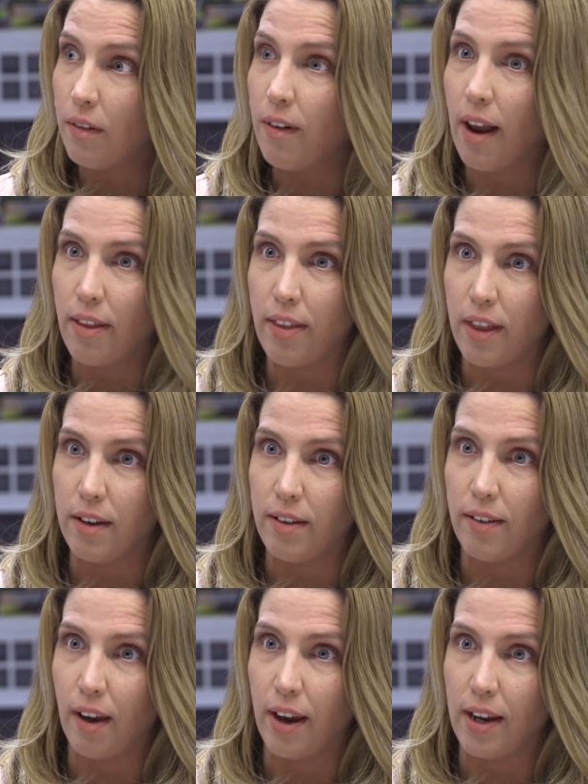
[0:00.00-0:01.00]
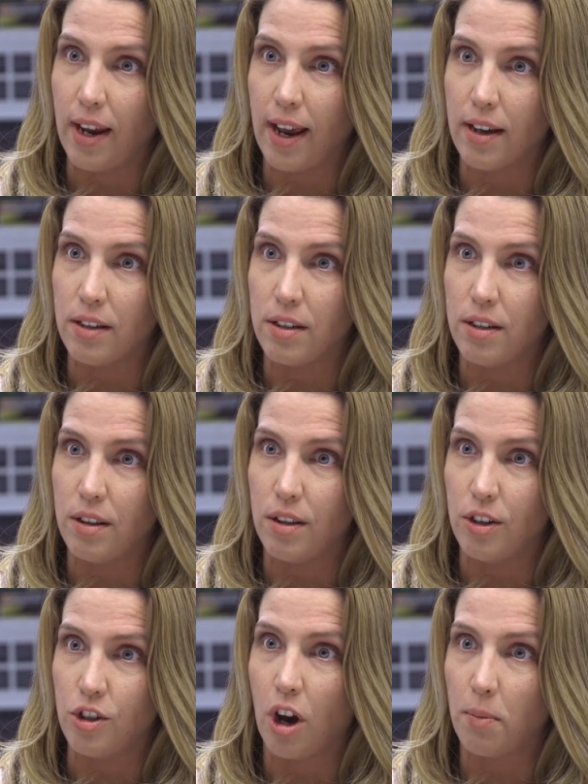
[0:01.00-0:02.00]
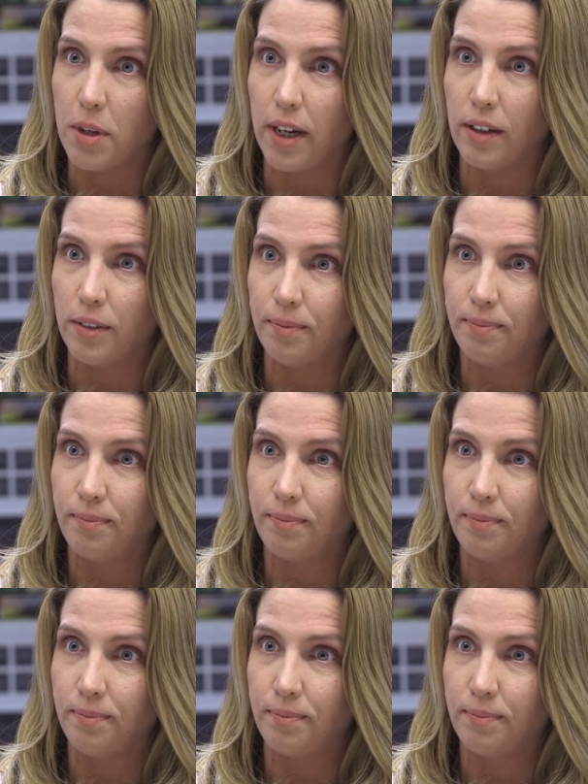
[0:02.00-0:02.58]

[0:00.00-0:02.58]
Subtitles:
rather than design as the job title.